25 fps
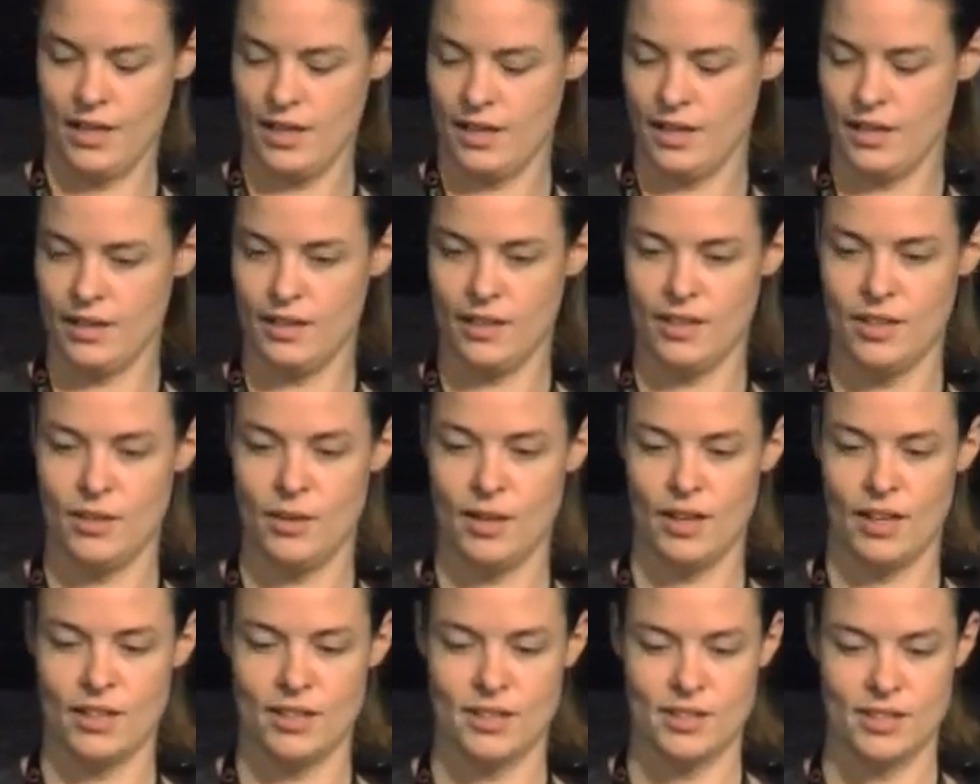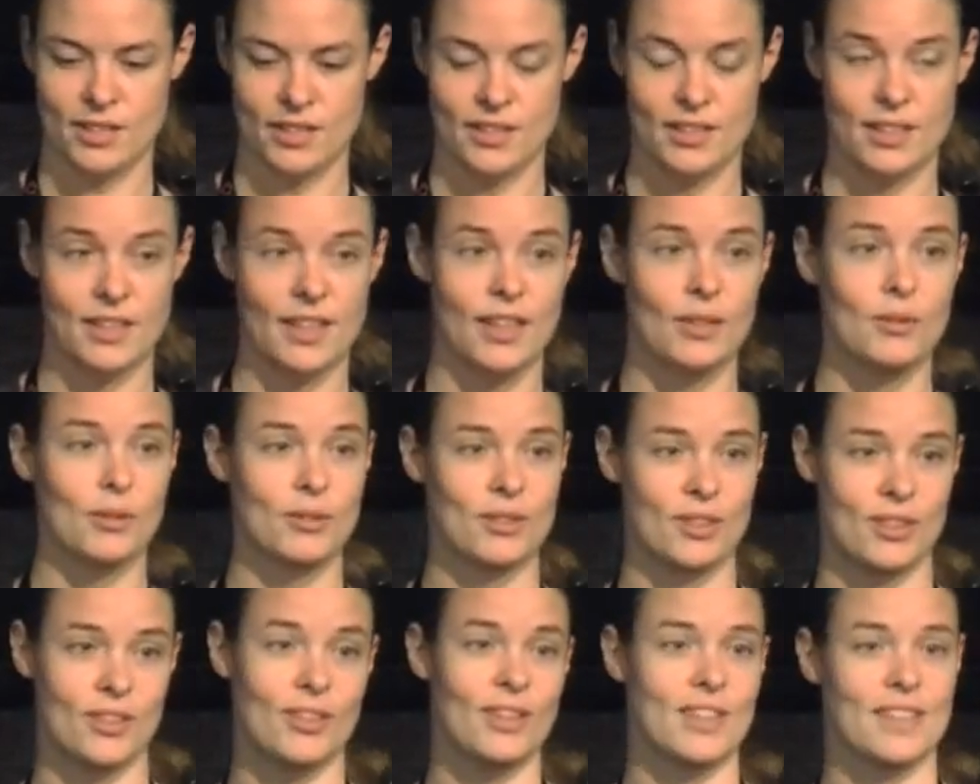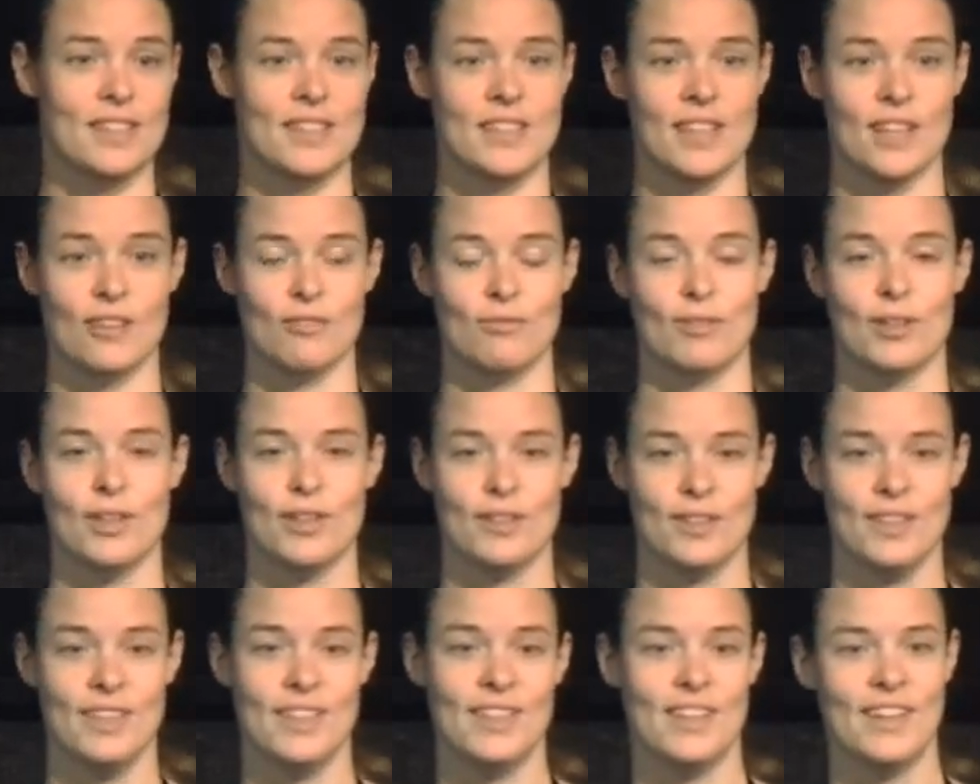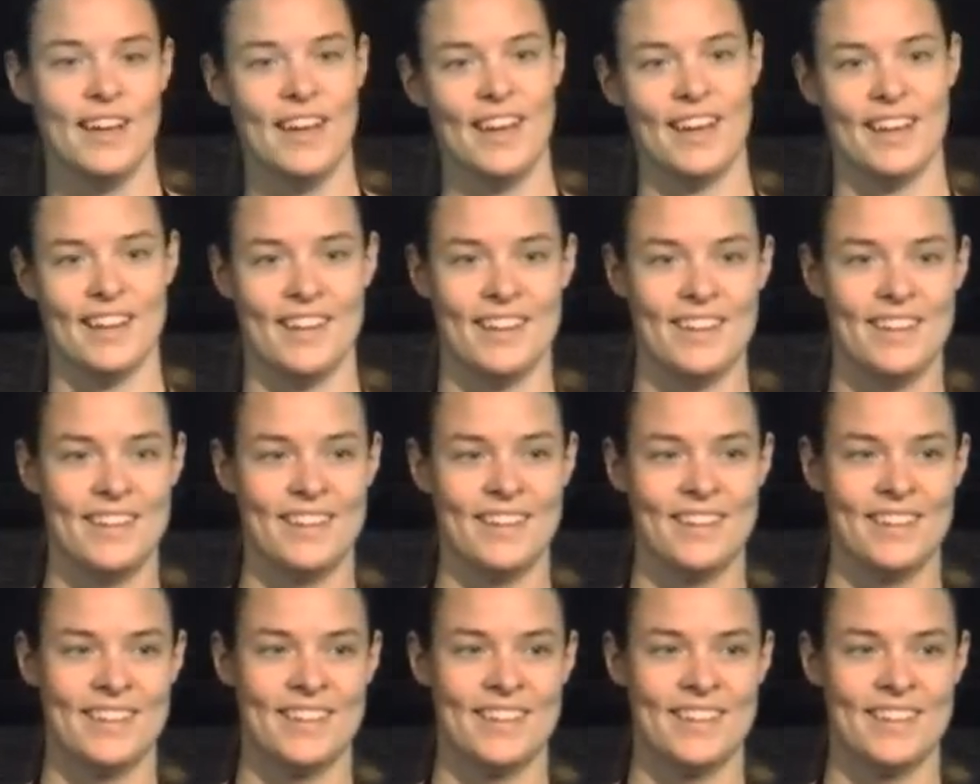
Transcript: And then you ask, is it equal to not itself? What do you think you get?